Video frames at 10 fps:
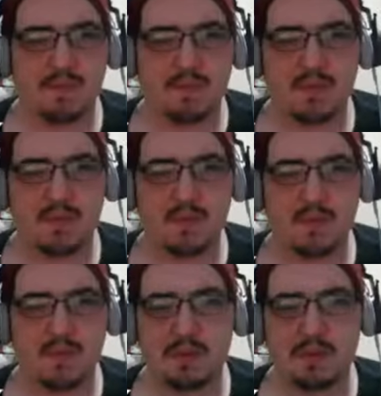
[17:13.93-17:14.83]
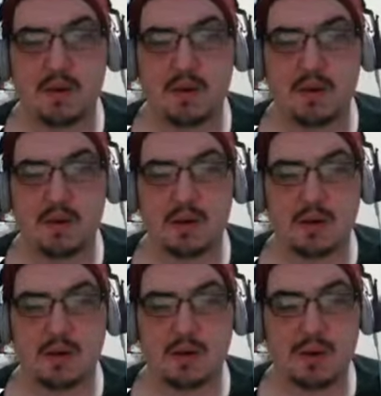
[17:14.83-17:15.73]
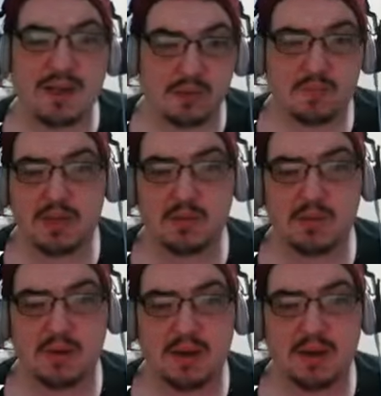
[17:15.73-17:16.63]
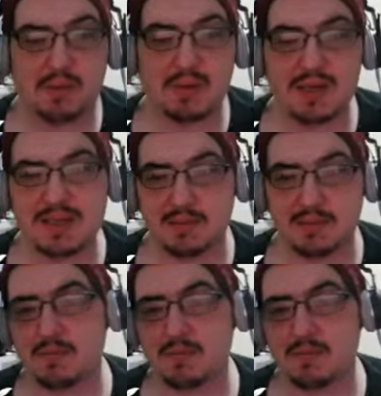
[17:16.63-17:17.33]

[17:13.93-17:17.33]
what I do is I plant them